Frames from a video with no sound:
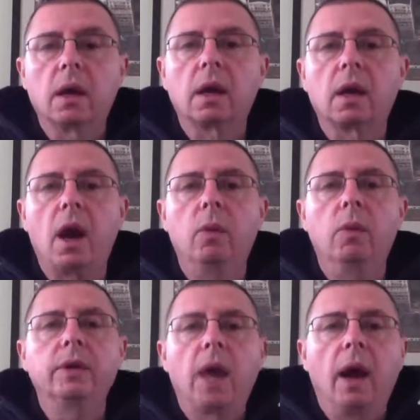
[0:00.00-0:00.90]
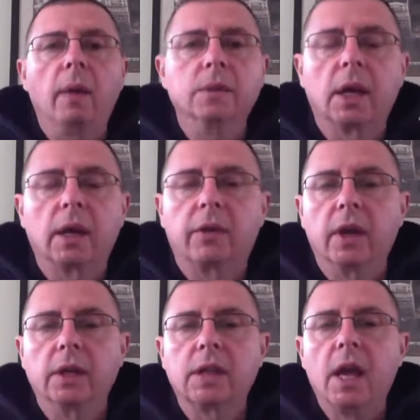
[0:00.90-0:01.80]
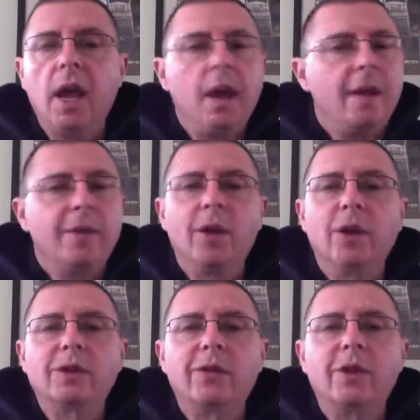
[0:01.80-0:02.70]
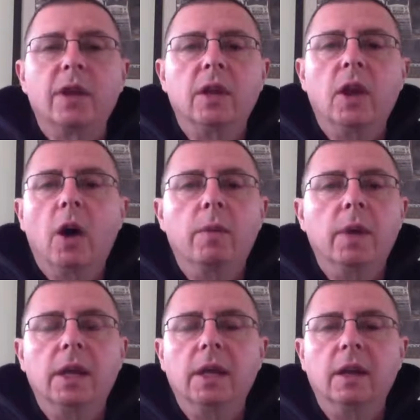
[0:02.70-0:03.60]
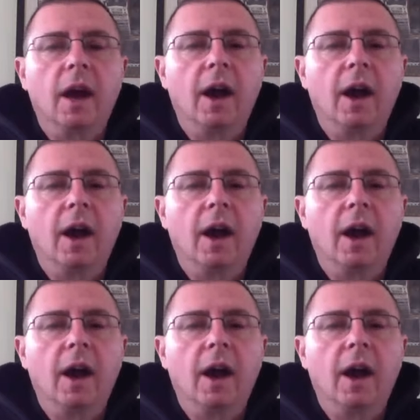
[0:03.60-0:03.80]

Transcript: come with times like this. Those of you that know me,